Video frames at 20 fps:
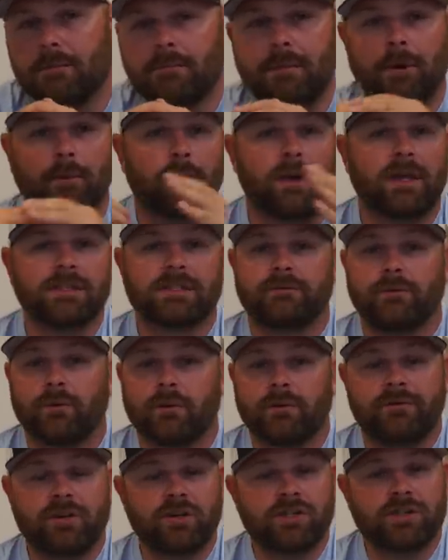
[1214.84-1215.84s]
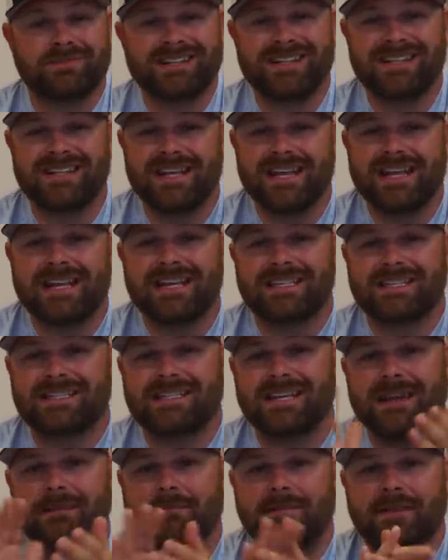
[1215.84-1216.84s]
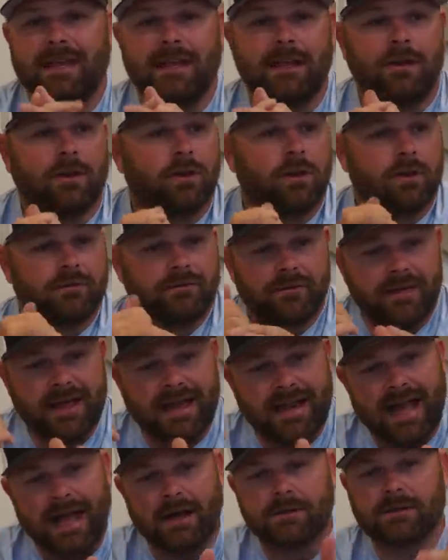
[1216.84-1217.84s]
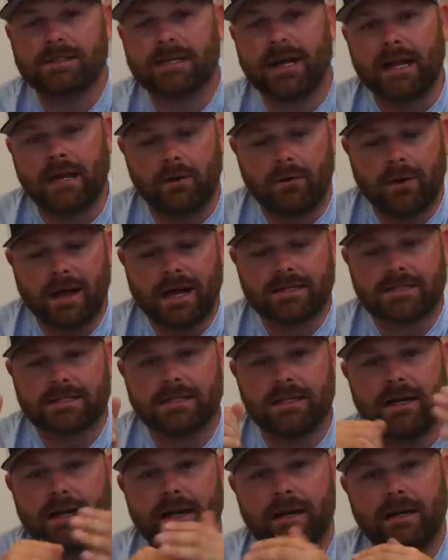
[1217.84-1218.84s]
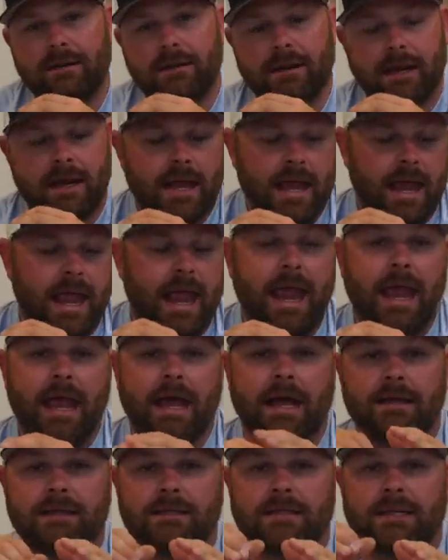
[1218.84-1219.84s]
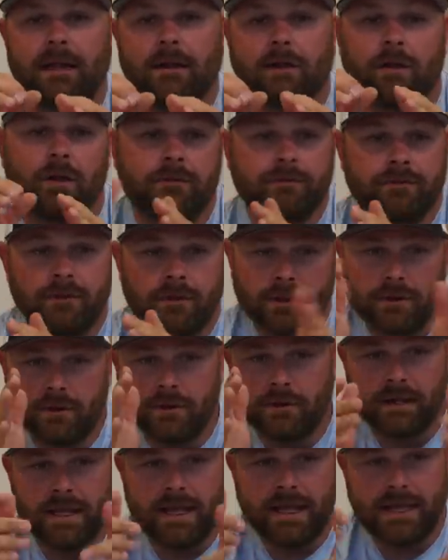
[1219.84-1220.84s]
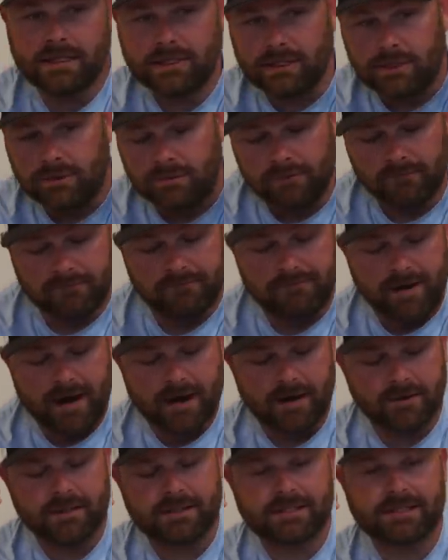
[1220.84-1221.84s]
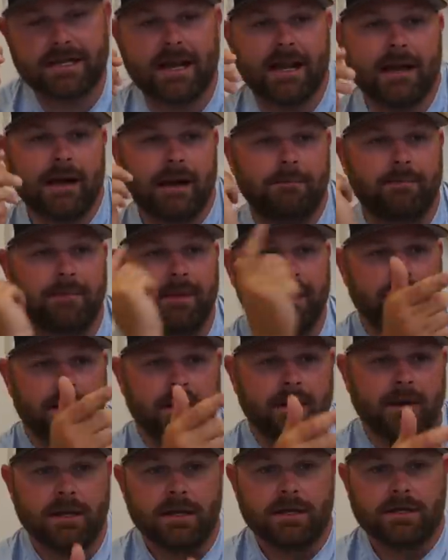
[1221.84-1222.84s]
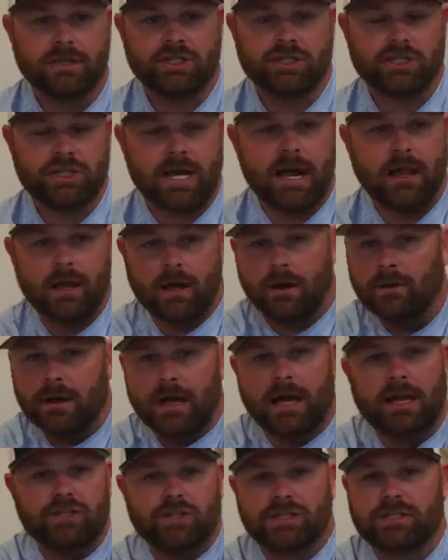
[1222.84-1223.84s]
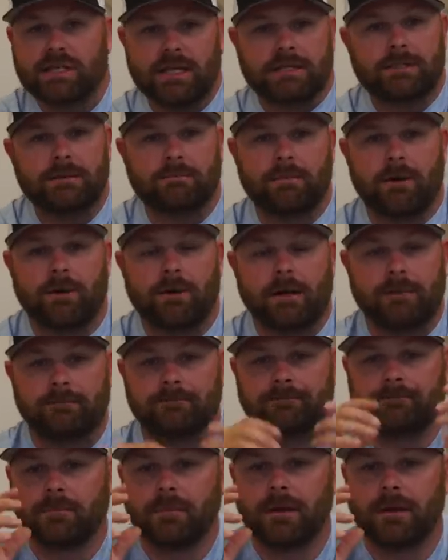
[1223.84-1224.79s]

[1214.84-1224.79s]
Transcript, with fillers: But reservoir fishermen, same thing. Look for that outside grass line and uh, look for little lanes. You can fire this guy up there shallow and just get to burning.